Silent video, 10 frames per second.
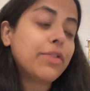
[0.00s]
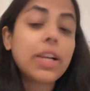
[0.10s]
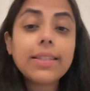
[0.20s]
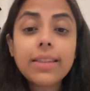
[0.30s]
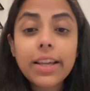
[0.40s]

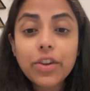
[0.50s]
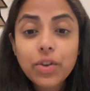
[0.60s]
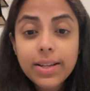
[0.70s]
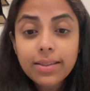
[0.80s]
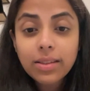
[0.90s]
as
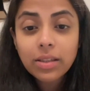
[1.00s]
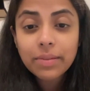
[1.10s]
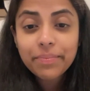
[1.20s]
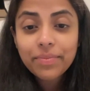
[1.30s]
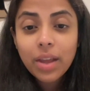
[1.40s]
ignorance,
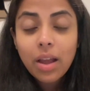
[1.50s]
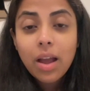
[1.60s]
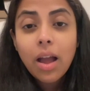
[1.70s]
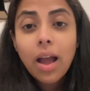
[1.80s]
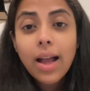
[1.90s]

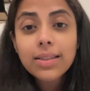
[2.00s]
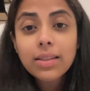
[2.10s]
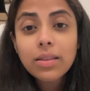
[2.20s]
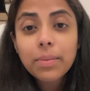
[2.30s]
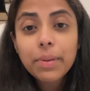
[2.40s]
as
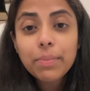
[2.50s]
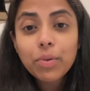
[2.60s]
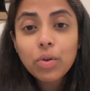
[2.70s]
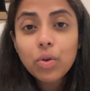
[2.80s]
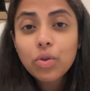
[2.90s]
in the
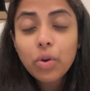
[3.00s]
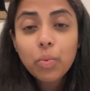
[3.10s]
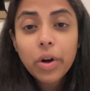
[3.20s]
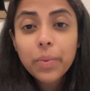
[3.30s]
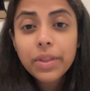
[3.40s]
people who don't
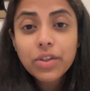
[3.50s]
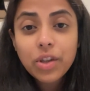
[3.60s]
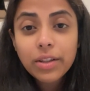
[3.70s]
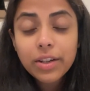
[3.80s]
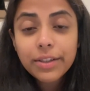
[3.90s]
work with each
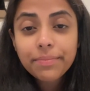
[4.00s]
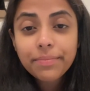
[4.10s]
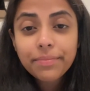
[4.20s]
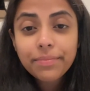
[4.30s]
other,